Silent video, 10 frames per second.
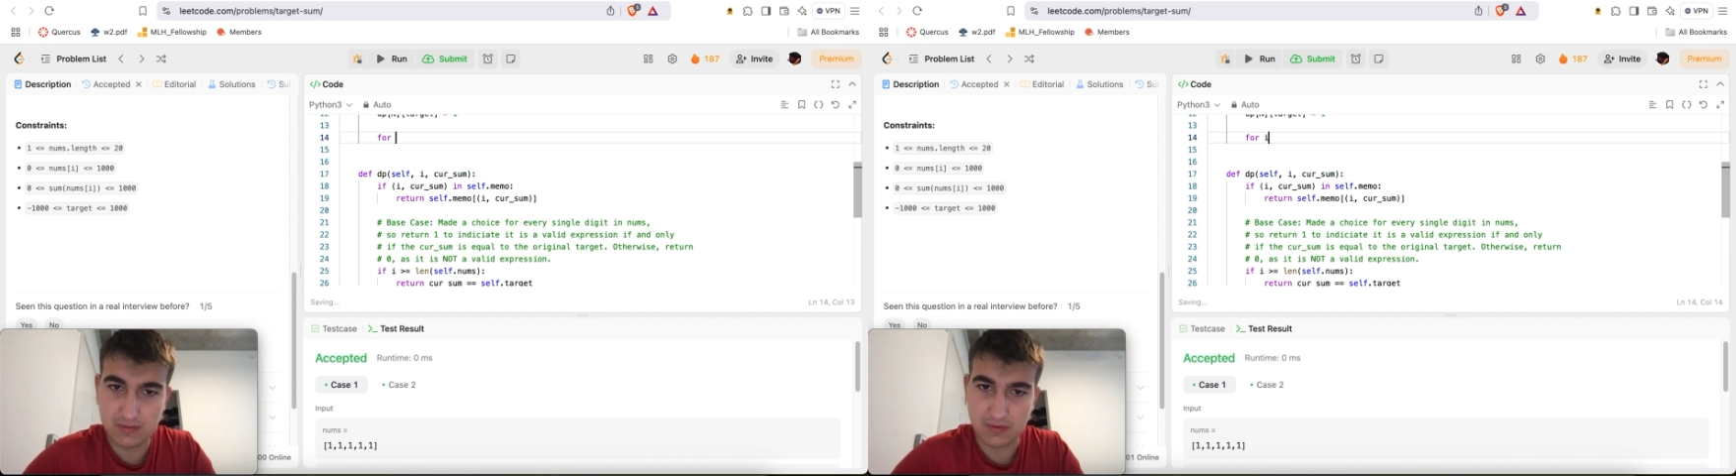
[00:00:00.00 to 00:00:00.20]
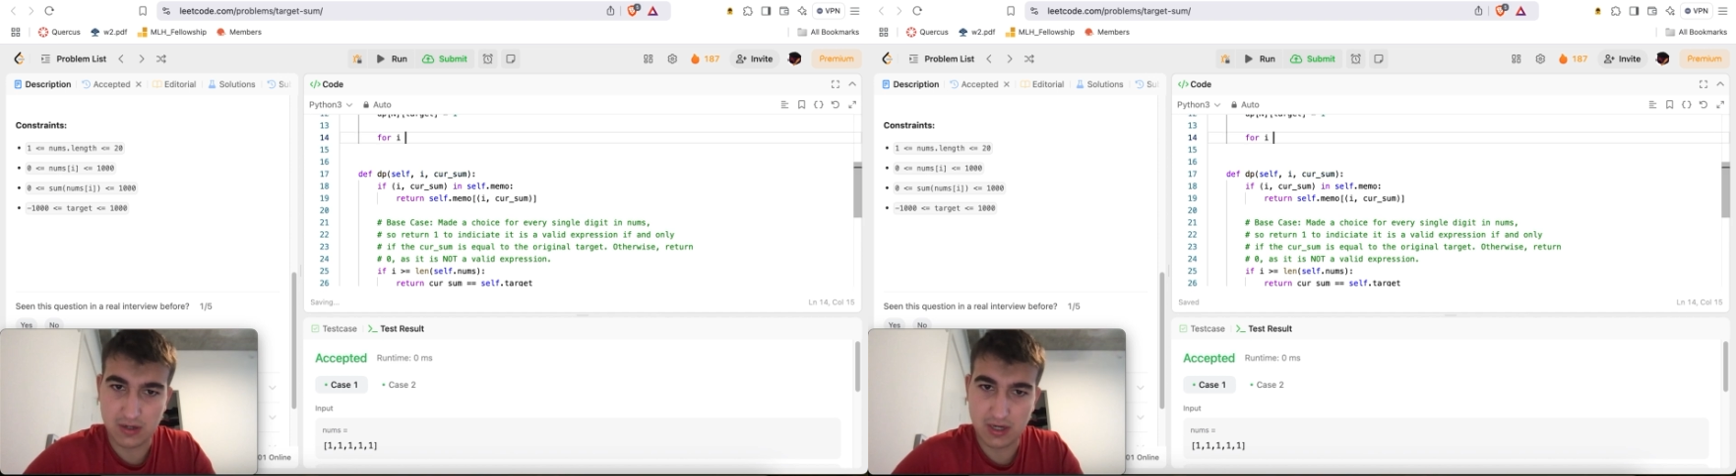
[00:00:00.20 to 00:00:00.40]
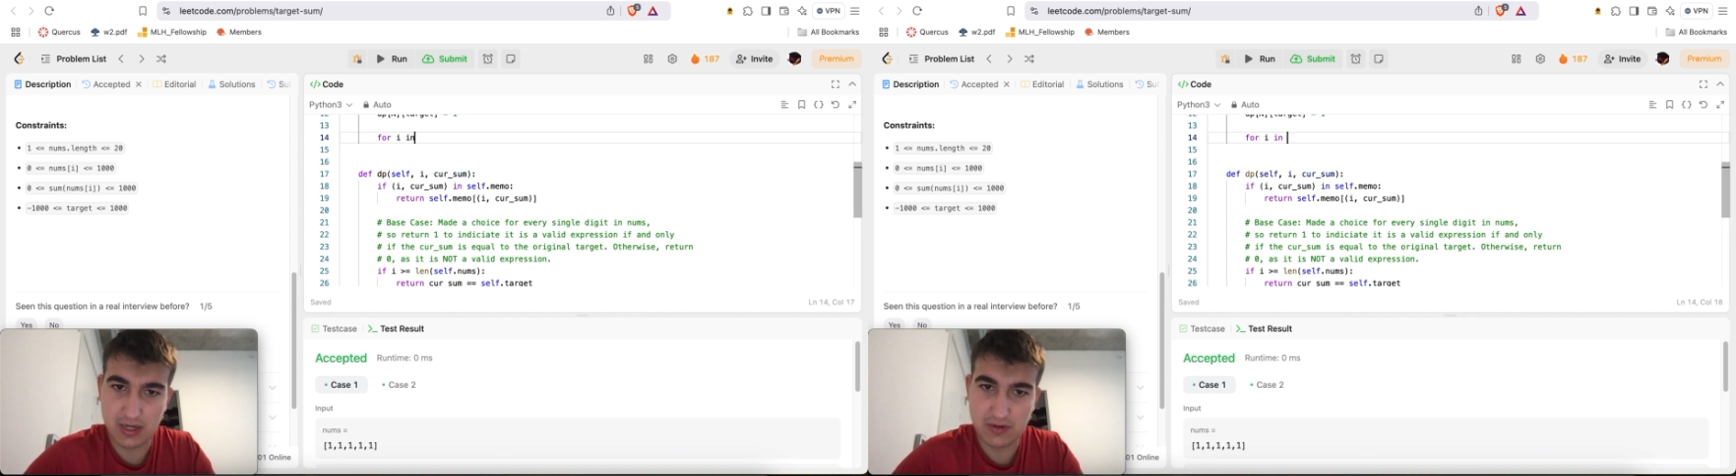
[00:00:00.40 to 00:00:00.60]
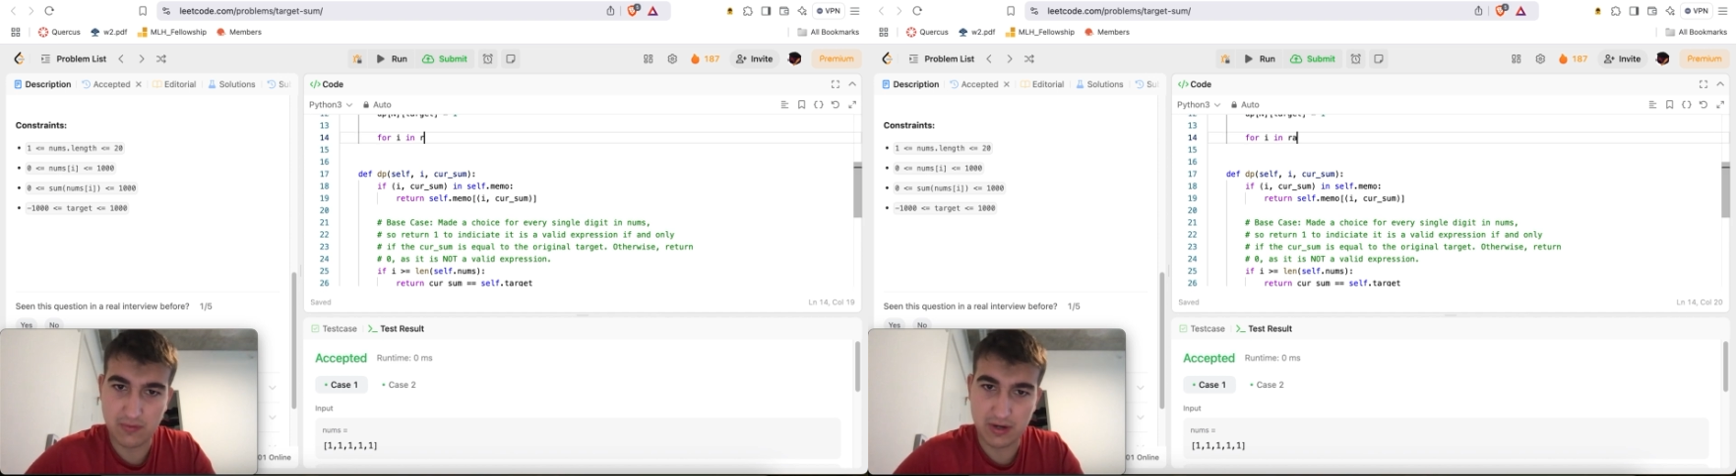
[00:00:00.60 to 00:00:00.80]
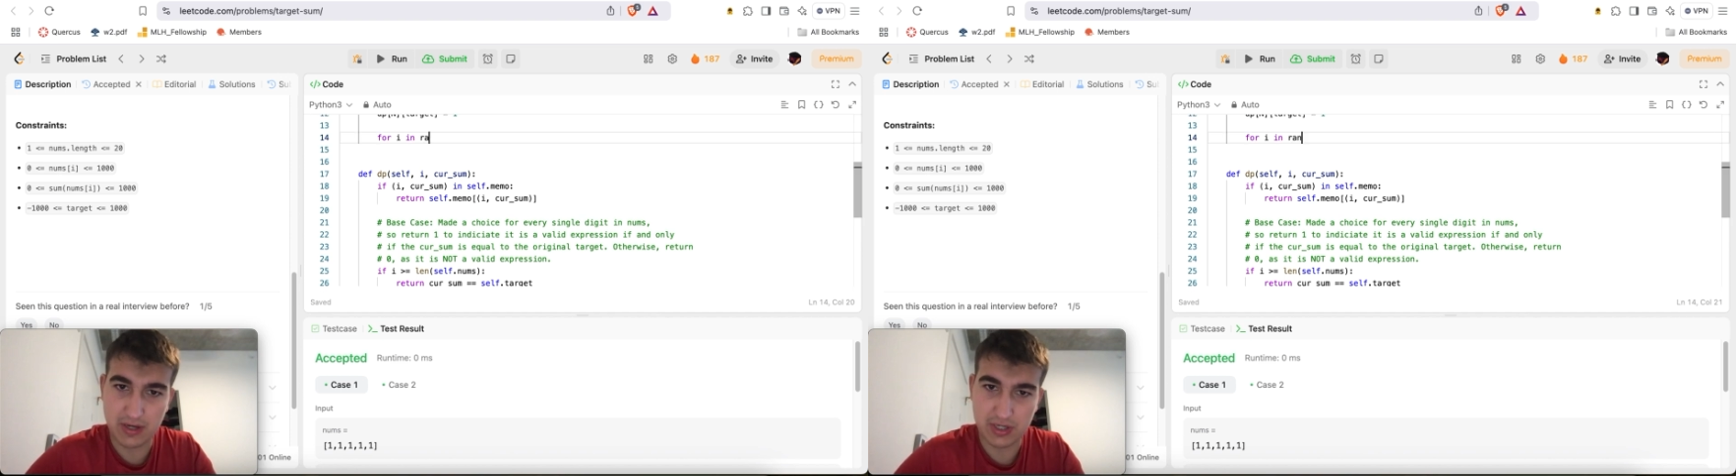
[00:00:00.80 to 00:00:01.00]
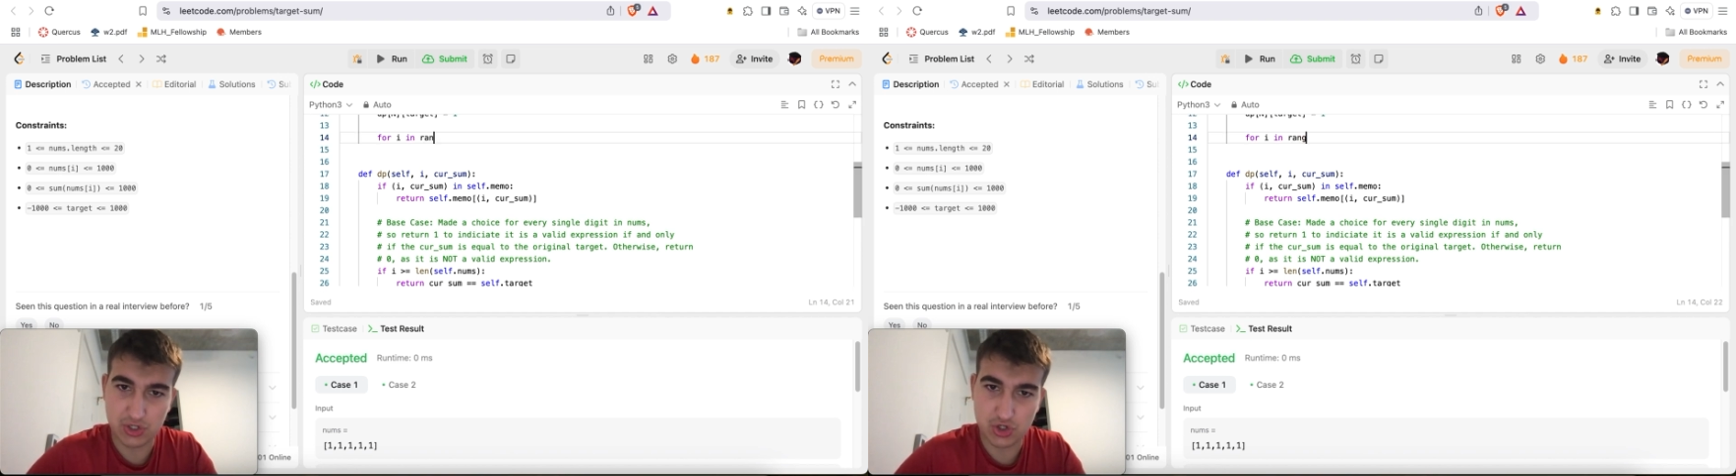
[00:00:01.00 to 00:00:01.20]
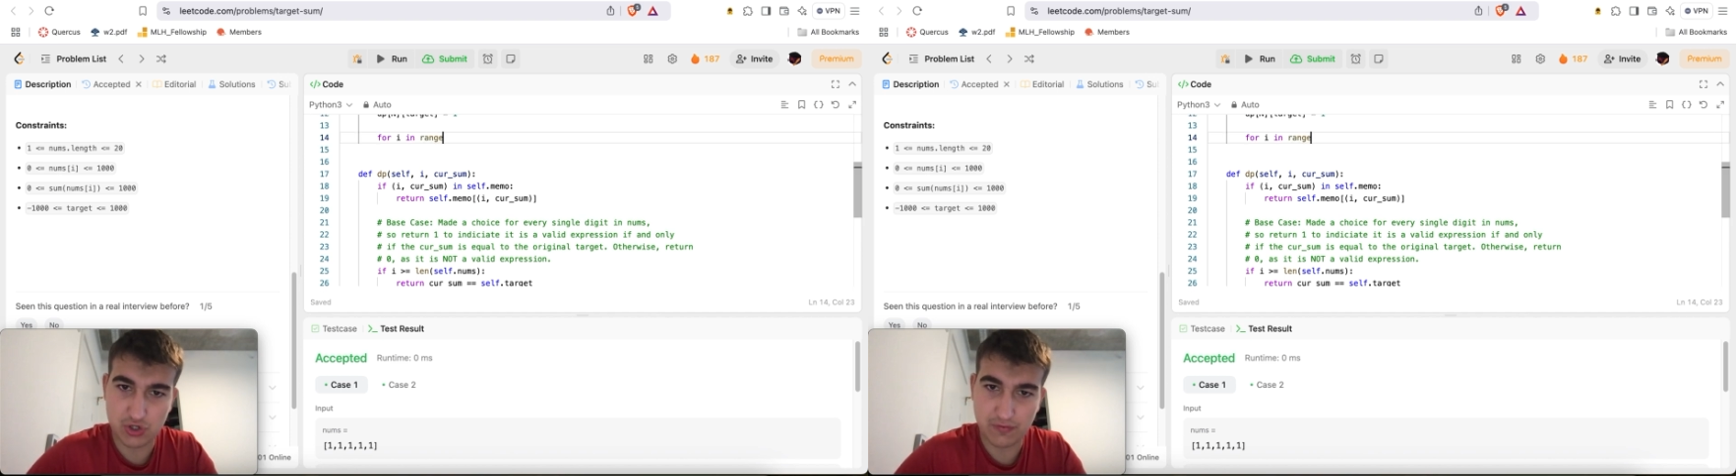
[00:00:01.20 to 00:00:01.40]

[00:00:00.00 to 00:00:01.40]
for I in range